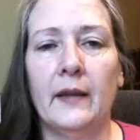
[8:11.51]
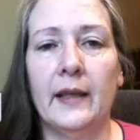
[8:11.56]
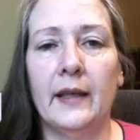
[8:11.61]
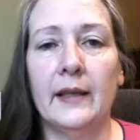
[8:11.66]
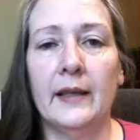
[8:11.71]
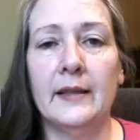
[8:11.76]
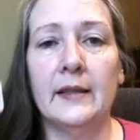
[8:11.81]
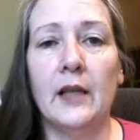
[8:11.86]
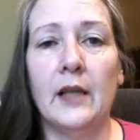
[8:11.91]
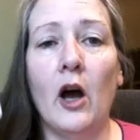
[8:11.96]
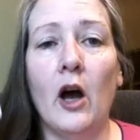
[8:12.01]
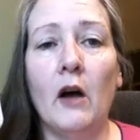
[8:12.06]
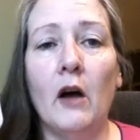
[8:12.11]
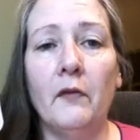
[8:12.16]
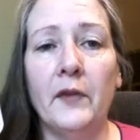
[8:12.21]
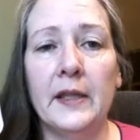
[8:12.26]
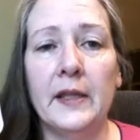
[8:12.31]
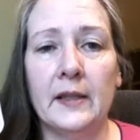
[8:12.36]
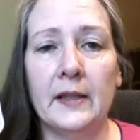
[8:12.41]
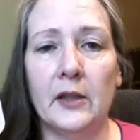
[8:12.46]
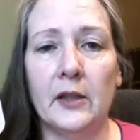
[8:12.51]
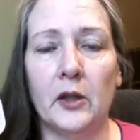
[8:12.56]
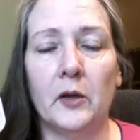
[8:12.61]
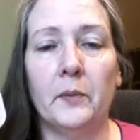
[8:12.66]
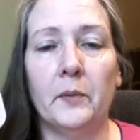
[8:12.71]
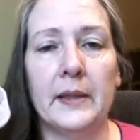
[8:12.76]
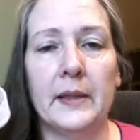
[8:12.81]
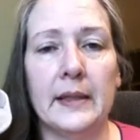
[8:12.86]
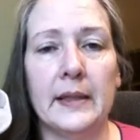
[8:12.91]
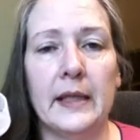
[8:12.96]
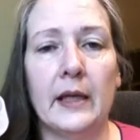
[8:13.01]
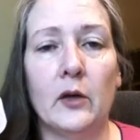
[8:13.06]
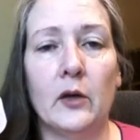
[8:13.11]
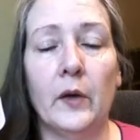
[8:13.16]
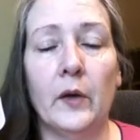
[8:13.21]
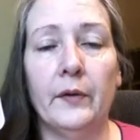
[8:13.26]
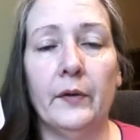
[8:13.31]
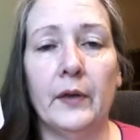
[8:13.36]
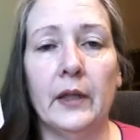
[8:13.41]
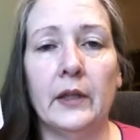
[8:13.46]
this coffee scoop is
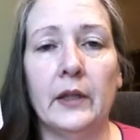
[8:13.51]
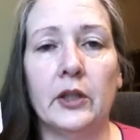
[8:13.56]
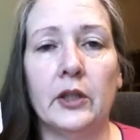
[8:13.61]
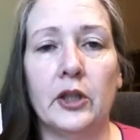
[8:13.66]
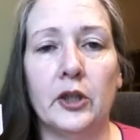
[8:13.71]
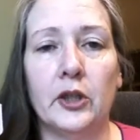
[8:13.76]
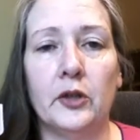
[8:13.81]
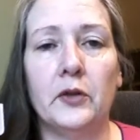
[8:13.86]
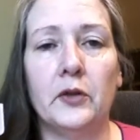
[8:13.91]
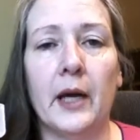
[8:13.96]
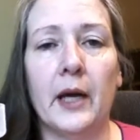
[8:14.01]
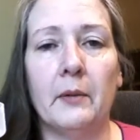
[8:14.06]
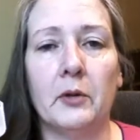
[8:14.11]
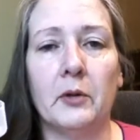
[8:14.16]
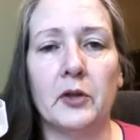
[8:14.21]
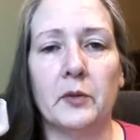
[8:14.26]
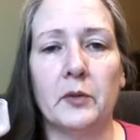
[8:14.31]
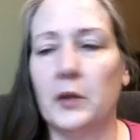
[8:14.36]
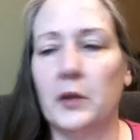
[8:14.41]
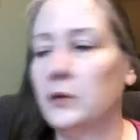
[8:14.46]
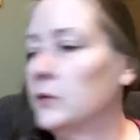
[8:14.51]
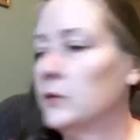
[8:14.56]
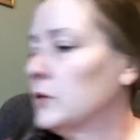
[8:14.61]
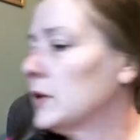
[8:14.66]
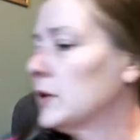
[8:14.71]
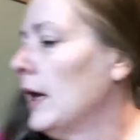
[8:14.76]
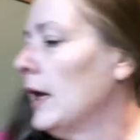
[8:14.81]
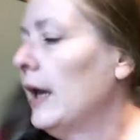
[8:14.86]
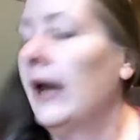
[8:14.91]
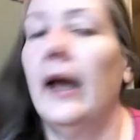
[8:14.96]
equivalent to 2 tablespoons.